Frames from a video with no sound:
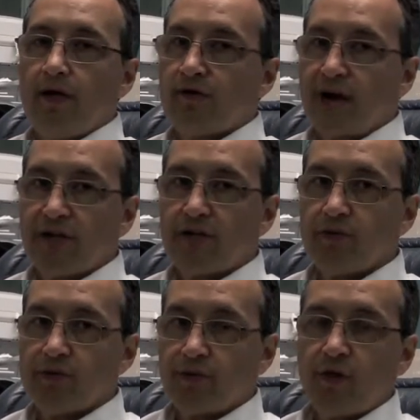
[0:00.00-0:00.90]
Traction
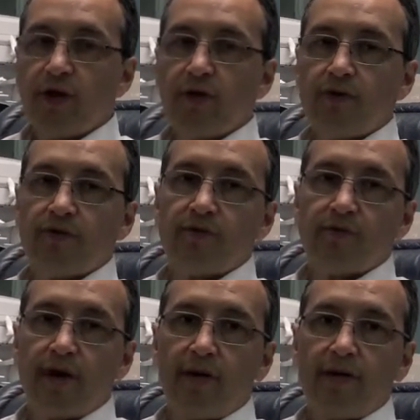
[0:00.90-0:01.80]
was a precursor to
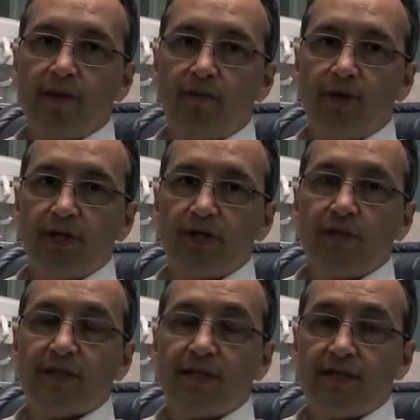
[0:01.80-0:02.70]
spinal decompression.
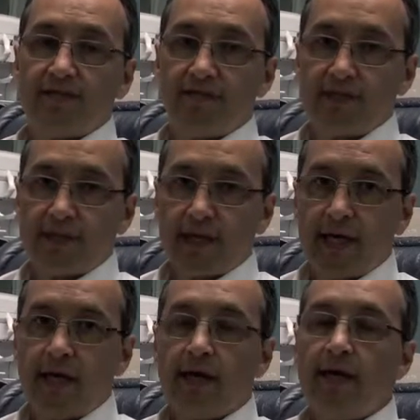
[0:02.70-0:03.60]
It was less
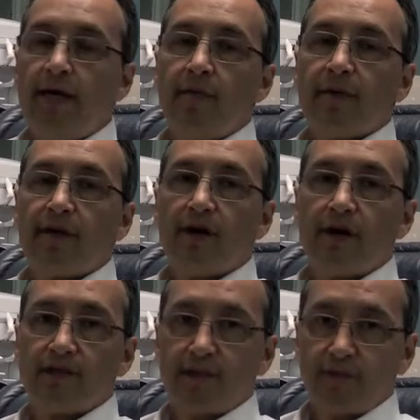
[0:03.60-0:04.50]
sophisticated, but the
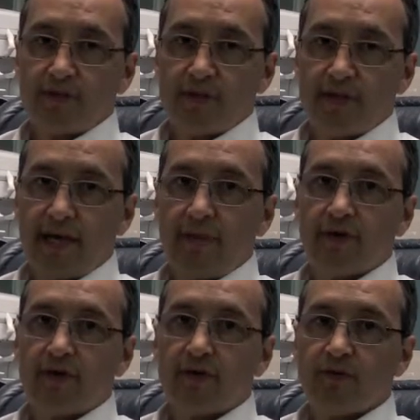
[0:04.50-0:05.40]
concept was the same
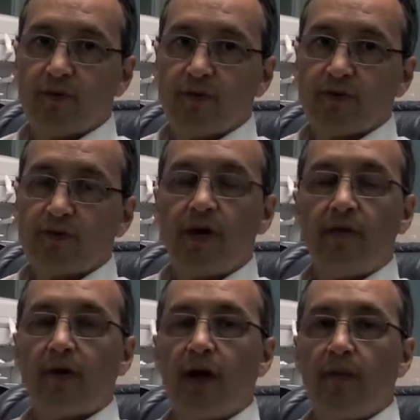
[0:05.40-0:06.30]
in terms of what it was trying
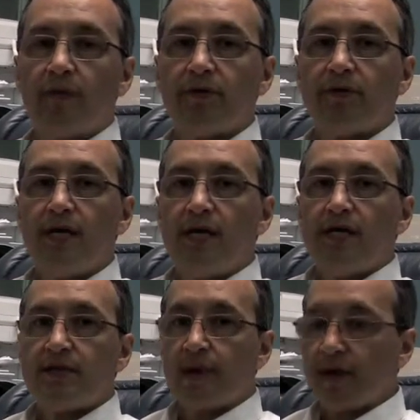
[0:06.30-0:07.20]
to accomplish.
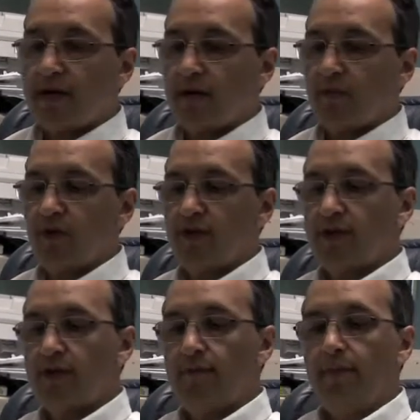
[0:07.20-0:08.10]
Spinal
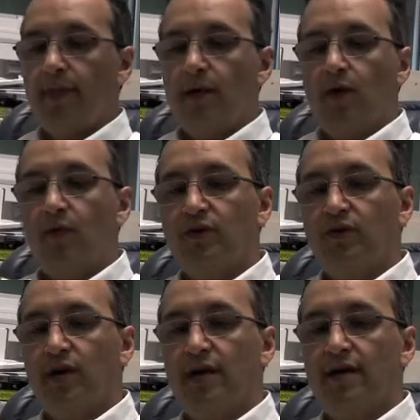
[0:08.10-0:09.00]
decompression,
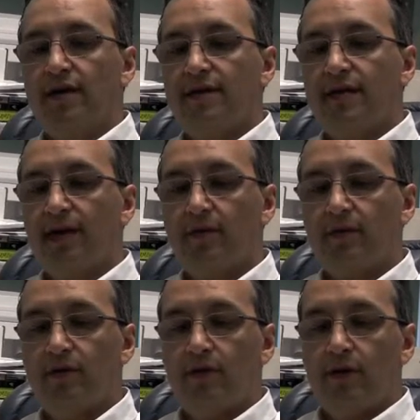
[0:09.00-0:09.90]
once you're laying on the table,